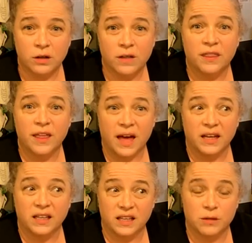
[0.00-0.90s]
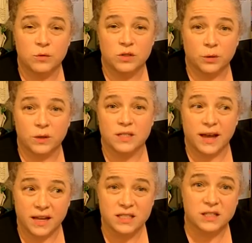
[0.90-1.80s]
that he was going to
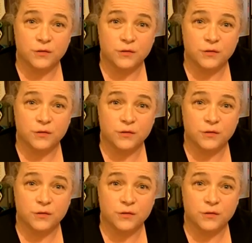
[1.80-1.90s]
ask